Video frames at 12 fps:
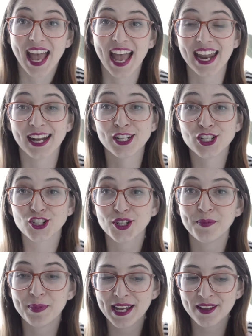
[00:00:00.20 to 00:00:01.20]
and I
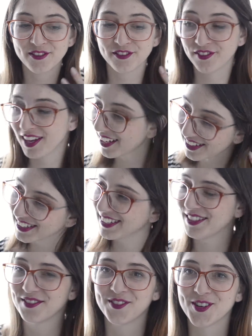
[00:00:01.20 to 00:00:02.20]
should be
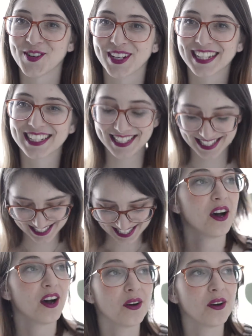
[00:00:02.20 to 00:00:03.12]
fairly in focus.